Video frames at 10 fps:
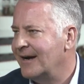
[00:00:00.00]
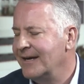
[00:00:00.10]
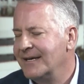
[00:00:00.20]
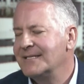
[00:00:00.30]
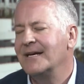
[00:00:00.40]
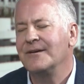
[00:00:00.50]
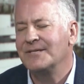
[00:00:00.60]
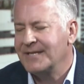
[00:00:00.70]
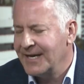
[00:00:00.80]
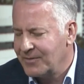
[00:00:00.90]
It is
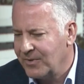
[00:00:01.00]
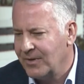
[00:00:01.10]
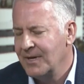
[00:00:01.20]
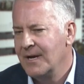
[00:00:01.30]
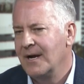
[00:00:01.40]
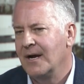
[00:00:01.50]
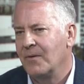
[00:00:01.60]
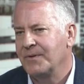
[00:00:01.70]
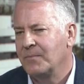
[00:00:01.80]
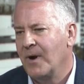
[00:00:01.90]
understandable
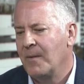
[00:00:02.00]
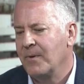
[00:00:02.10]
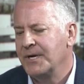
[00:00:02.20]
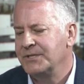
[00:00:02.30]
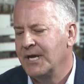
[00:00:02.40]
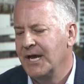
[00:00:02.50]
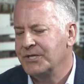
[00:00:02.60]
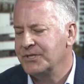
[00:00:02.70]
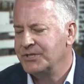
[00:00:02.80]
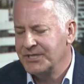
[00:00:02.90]
with the proper
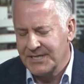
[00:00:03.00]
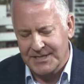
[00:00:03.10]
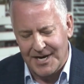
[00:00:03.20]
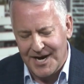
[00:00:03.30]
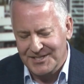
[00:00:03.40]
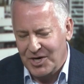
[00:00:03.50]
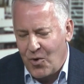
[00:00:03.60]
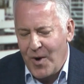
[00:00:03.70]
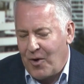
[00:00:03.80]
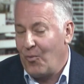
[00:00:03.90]
education. Just as a
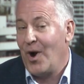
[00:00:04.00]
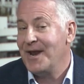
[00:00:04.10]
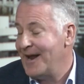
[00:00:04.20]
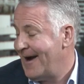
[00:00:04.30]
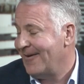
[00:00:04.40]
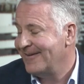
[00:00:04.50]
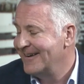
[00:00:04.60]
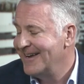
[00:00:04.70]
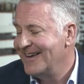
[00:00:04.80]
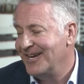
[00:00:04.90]
quick rundown,
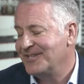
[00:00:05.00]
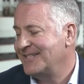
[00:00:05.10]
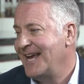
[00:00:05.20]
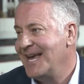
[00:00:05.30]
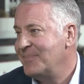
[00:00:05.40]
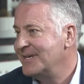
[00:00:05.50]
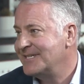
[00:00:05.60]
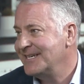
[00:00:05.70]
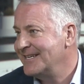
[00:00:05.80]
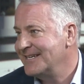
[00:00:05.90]
you know, it's the
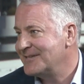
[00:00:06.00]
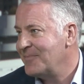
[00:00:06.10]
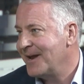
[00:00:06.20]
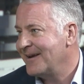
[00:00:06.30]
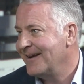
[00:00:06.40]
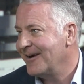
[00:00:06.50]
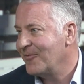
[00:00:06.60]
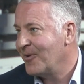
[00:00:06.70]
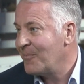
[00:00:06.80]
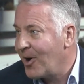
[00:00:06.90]
ABCDs of Medicare,
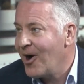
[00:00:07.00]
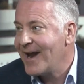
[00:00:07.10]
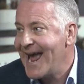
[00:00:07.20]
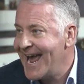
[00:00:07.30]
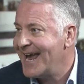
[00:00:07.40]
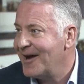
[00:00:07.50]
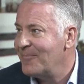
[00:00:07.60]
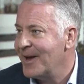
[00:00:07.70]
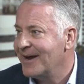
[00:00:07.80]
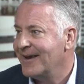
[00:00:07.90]
where Part A of
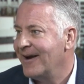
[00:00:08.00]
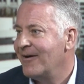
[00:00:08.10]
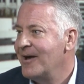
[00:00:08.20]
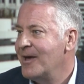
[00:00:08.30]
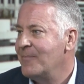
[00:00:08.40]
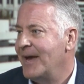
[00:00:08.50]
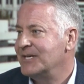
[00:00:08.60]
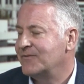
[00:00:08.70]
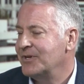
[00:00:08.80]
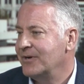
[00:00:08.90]
Medicare
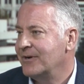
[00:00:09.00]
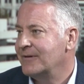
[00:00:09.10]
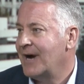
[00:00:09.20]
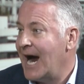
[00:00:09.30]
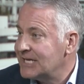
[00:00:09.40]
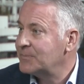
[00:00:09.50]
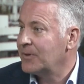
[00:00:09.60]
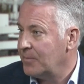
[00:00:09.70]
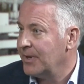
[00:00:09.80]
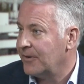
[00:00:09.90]
pays for your
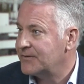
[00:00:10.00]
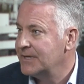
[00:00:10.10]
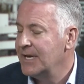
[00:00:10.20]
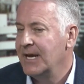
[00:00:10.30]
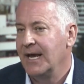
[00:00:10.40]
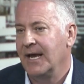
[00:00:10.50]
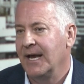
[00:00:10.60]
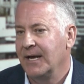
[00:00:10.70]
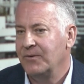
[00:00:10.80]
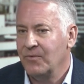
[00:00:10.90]
hospital bills.
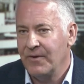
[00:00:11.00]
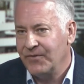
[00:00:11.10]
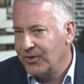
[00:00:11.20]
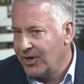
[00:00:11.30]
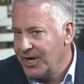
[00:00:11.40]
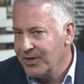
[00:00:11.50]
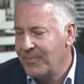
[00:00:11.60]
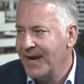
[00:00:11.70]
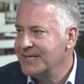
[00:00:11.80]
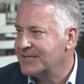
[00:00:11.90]
And if you look on your
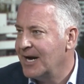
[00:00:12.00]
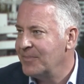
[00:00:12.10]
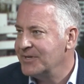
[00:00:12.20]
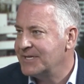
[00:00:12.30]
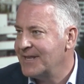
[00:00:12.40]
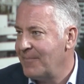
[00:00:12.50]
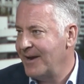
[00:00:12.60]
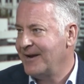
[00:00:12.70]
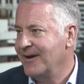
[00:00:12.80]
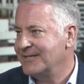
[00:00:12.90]
pay stub and you see that
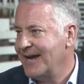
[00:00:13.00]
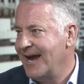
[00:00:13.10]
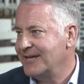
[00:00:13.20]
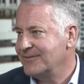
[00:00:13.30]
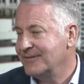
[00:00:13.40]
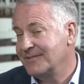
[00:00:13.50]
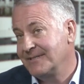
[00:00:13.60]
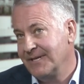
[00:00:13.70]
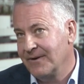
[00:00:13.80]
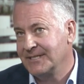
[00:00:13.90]
Medicare tax, or
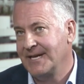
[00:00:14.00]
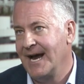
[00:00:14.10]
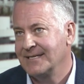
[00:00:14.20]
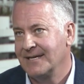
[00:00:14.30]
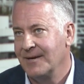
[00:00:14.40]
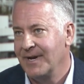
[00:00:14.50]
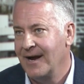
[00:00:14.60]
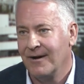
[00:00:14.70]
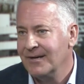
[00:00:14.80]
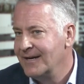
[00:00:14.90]
it's, you know, it's tax time
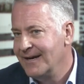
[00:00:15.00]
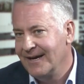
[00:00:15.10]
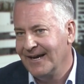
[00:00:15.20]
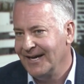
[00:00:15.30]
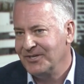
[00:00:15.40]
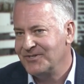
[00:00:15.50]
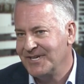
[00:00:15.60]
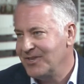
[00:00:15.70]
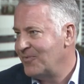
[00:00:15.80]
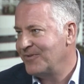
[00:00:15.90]
now, and you
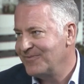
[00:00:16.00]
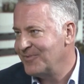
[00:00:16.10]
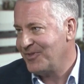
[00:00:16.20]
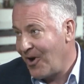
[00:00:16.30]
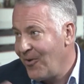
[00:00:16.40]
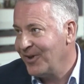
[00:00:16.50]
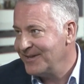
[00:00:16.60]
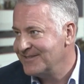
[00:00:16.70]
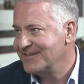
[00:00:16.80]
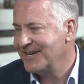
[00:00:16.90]
see the
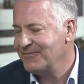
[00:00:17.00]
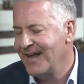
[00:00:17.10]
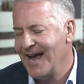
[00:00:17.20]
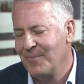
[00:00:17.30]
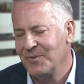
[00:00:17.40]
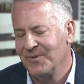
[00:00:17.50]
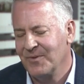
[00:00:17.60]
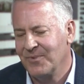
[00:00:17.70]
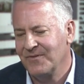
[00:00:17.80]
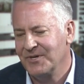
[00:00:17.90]
withholdings that happened with the
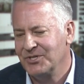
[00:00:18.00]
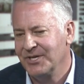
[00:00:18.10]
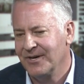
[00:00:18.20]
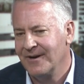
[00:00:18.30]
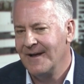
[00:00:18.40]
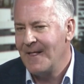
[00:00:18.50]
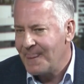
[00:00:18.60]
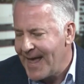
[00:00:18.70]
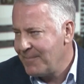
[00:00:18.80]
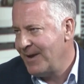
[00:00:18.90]
previous year,
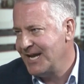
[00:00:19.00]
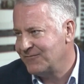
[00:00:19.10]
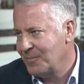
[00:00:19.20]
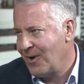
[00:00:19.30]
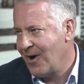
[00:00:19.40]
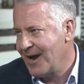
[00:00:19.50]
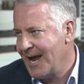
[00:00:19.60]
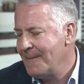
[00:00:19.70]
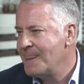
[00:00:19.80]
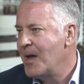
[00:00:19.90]
that pays for Part A.